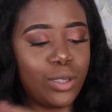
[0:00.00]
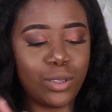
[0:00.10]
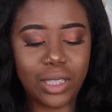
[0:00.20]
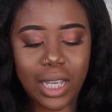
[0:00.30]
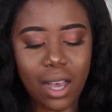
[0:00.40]

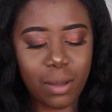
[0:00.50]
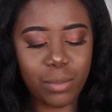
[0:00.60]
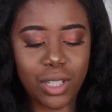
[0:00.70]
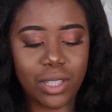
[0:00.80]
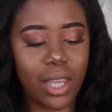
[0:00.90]
You see how
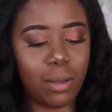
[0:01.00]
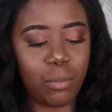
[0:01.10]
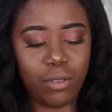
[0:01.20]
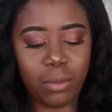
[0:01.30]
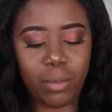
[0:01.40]
I'm just like
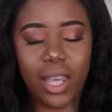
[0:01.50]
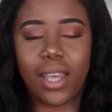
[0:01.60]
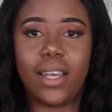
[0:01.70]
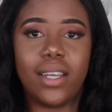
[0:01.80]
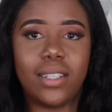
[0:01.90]
moving my
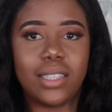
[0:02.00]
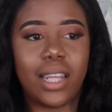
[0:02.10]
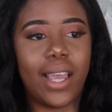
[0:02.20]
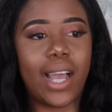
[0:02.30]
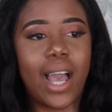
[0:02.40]
hand?
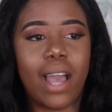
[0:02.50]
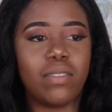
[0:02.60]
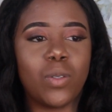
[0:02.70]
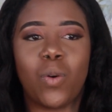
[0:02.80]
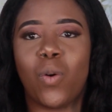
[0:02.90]
Like I
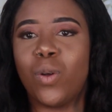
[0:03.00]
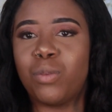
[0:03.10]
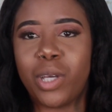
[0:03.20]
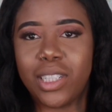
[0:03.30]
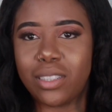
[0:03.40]
have to
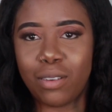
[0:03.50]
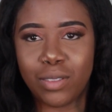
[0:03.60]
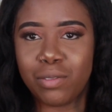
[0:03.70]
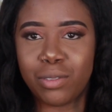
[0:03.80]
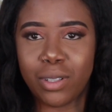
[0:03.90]
hold
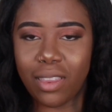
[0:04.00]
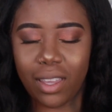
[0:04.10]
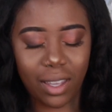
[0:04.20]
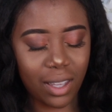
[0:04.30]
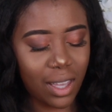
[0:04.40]
myself differently.